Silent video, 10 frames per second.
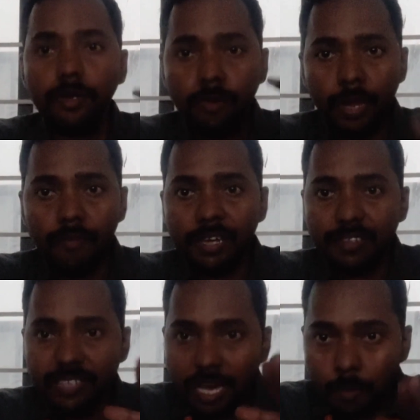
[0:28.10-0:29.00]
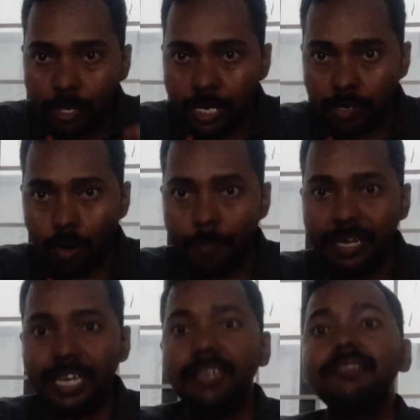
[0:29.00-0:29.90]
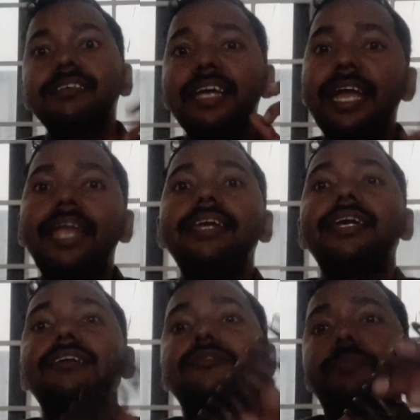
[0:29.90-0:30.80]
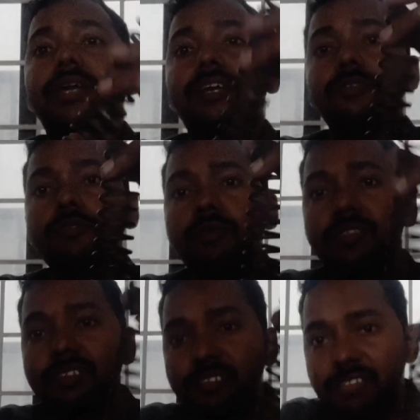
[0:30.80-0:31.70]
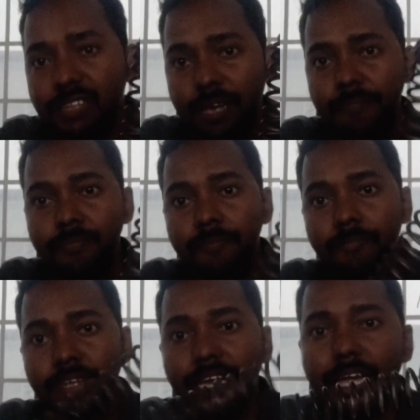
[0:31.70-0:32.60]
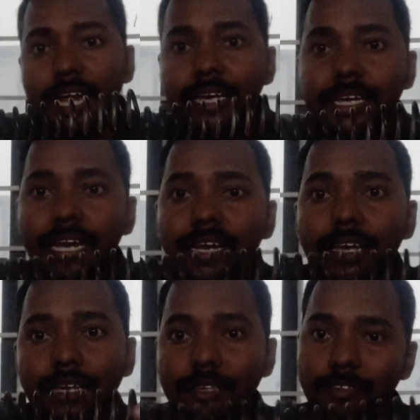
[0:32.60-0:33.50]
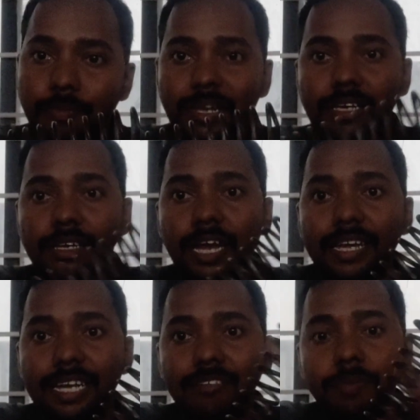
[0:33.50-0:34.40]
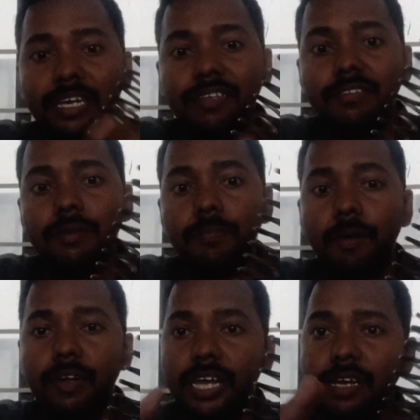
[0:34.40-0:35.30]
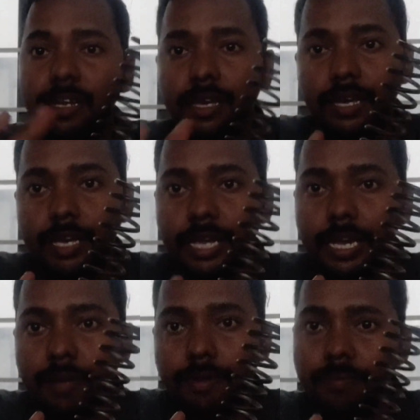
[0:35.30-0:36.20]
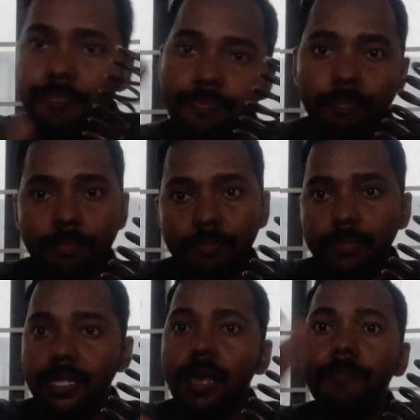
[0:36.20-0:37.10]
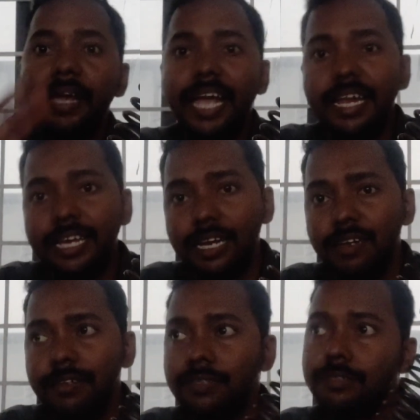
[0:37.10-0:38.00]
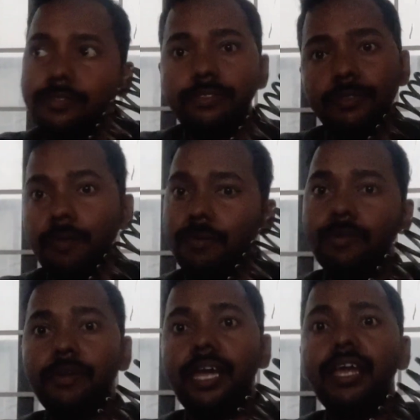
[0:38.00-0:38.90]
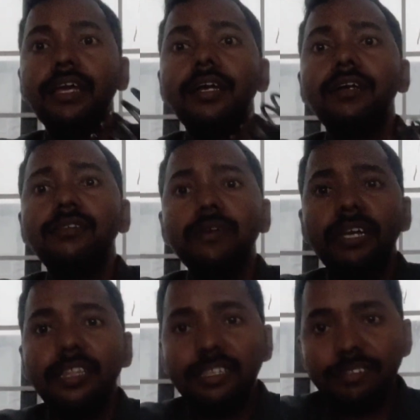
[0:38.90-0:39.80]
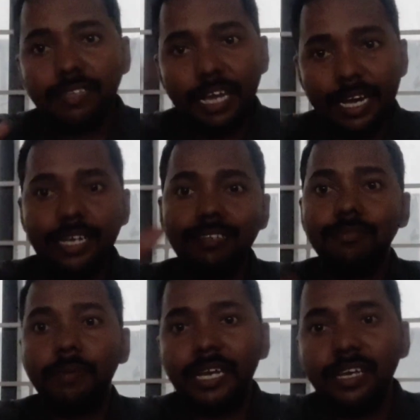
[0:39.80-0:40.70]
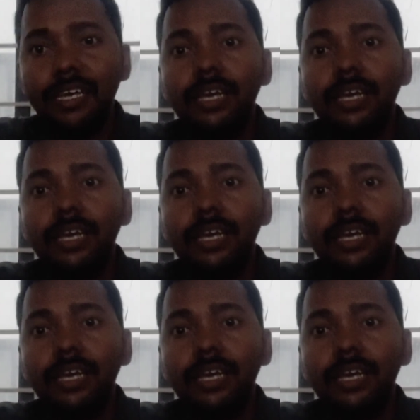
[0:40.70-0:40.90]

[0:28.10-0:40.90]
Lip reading: Today we see about the topic is helical spring. So this is the helical spring. Helical spring is important in our mechanical zone. Okay. So in this helical spring,